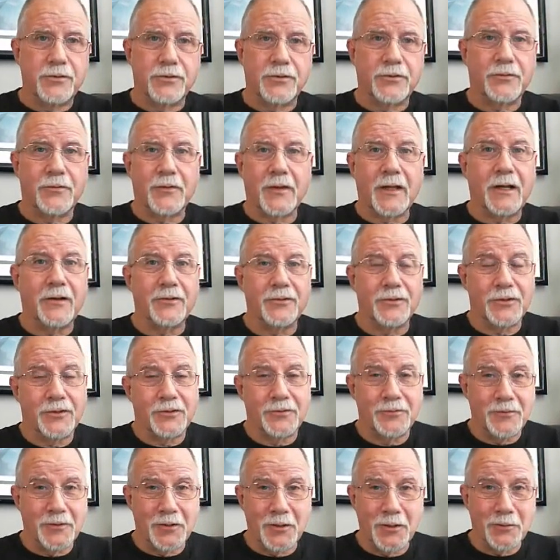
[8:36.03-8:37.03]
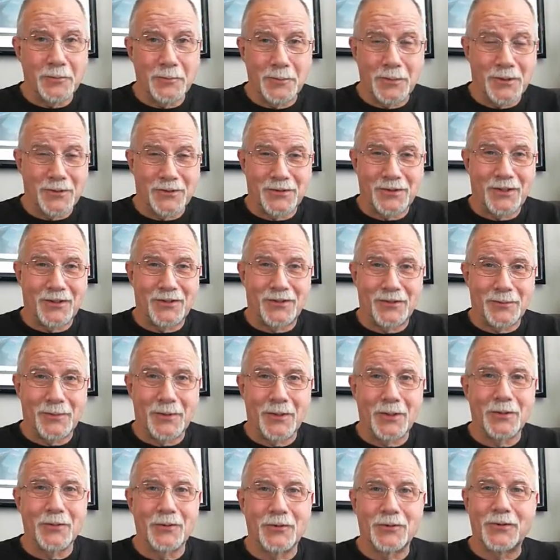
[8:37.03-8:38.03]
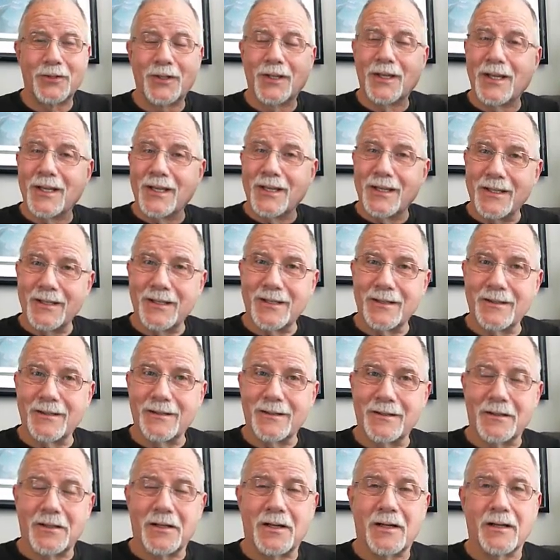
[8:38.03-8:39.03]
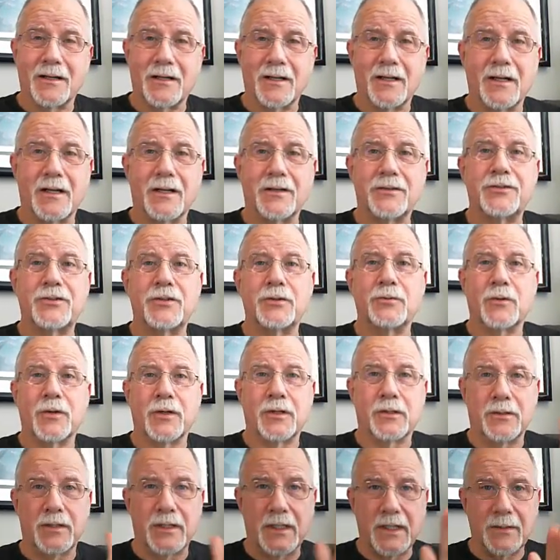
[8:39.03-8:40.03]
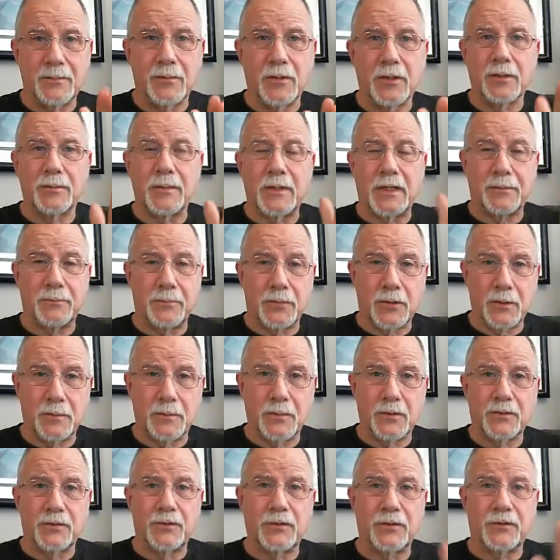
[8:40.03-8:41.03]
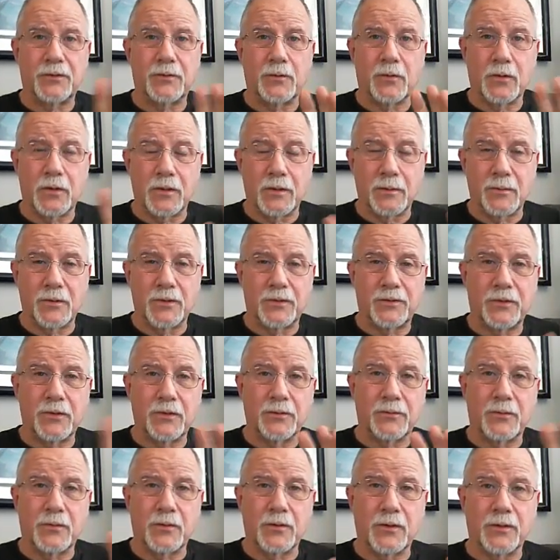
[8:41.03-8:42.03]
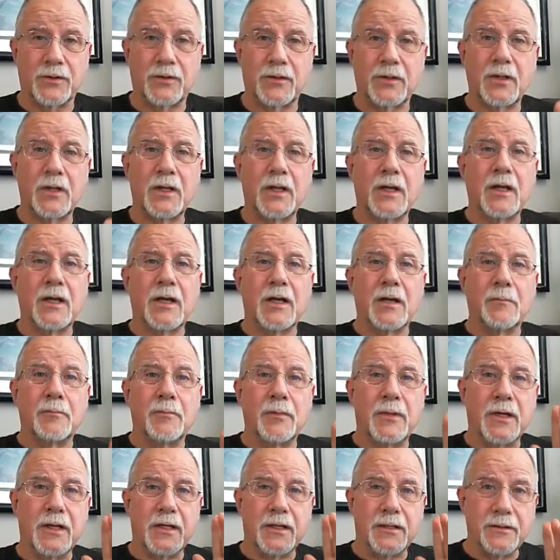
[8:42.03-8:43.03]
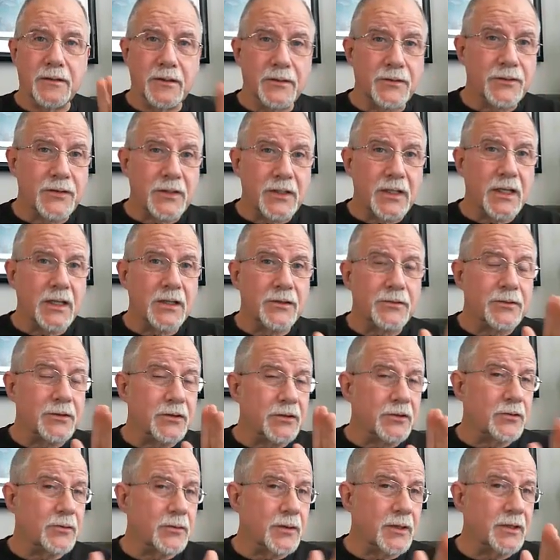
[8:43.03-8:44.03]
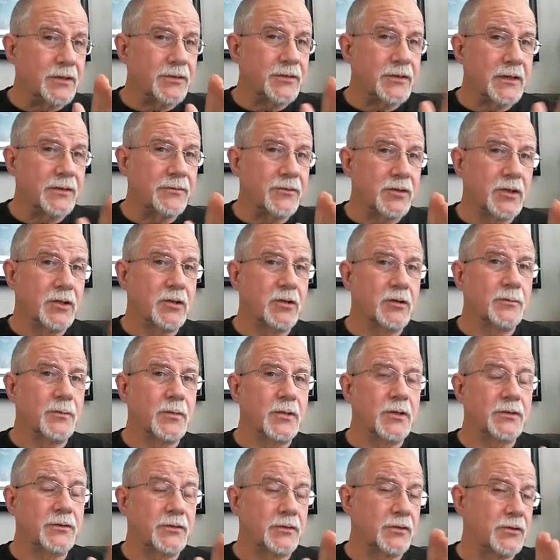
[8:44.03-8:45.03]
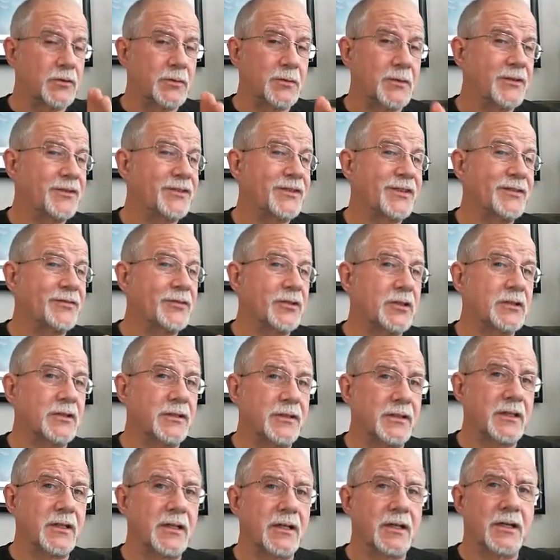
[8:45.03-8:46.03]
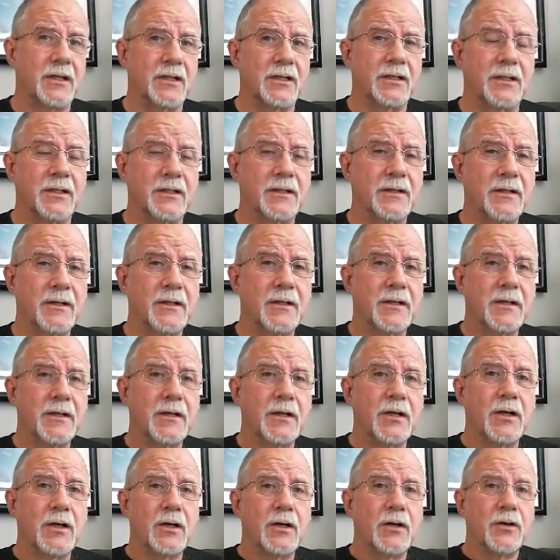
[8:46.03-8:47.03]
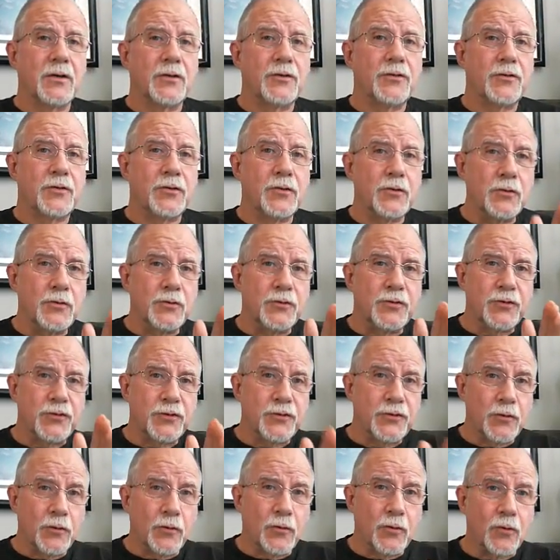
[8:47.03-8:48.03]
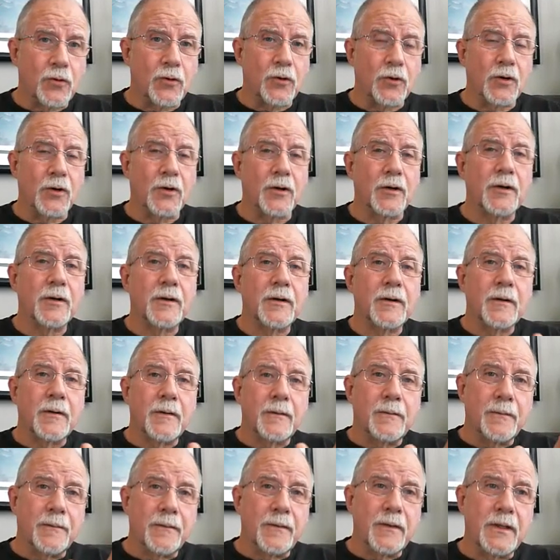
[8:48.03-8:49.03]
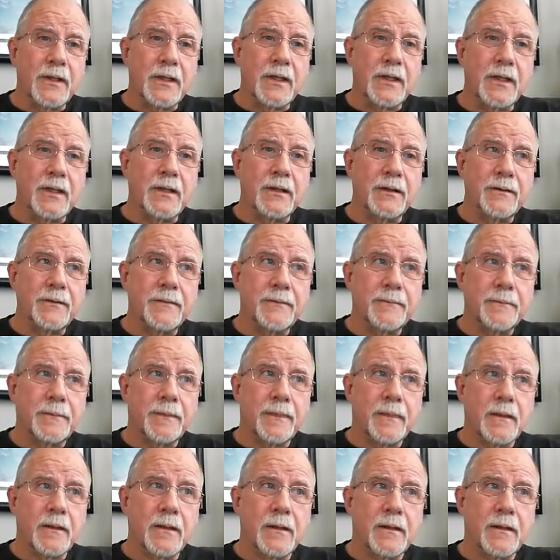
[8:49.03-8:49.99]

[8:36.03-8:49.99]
hundreds of thousands of notebooks, I suppose, in Logos. You want to label them, have purposes for them, and so forth. But in this case, the 27 notebooks are specifically there to store the